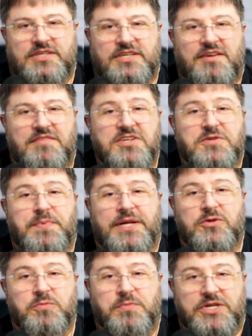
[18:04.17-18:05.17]
Never
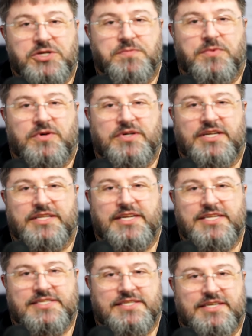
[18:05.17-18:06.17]
spend too much money at
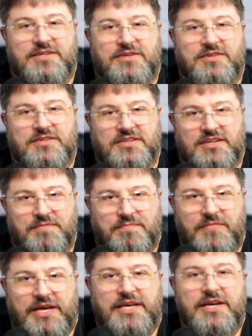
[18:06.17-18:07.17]
day zero.
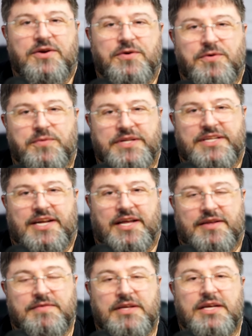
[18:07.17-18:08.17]
Make it grow with
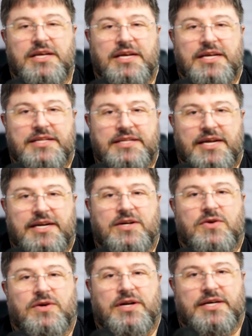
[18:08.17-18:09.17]
time and then
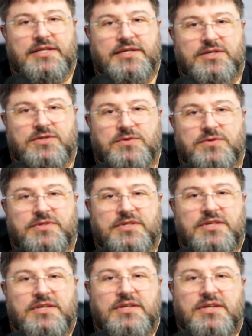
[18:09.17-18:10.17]
collect the result.
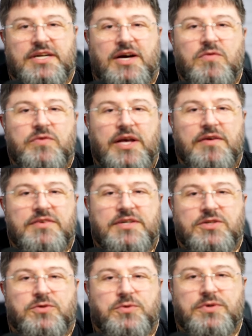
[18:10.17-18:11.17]
Now we have a
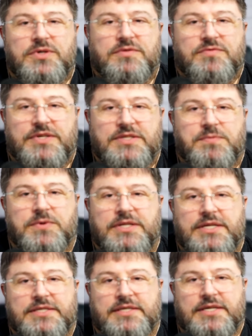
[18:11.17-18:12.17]
return in Facebook
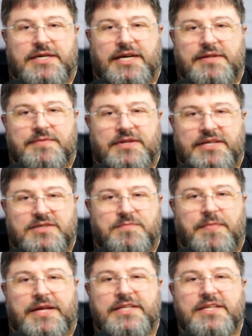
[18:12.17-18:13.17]
that is incredible. Like
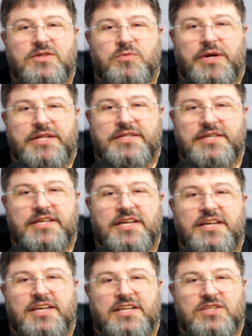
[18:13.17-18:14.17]
spending twenty
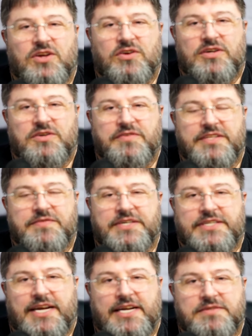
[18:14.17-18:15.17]
dollar of
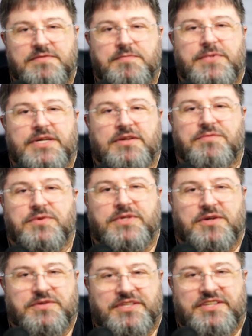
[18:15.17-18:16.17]
advertisement bring a few
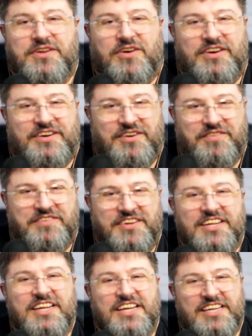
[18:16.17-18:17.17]
thousand dollar of uh,
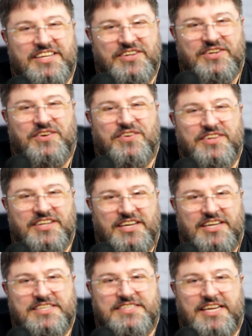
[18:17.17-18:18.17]
you know
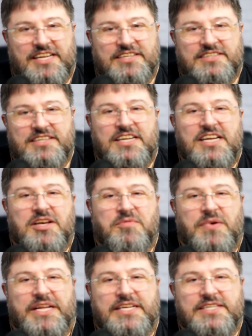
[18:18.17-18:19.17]
uh, sales,
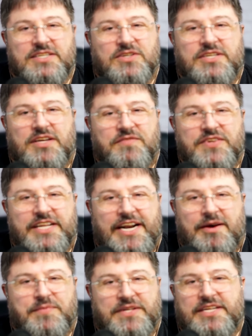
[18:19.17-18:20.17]
but it's not something that
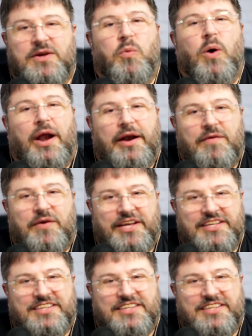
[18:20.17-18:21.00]
happened day one, right?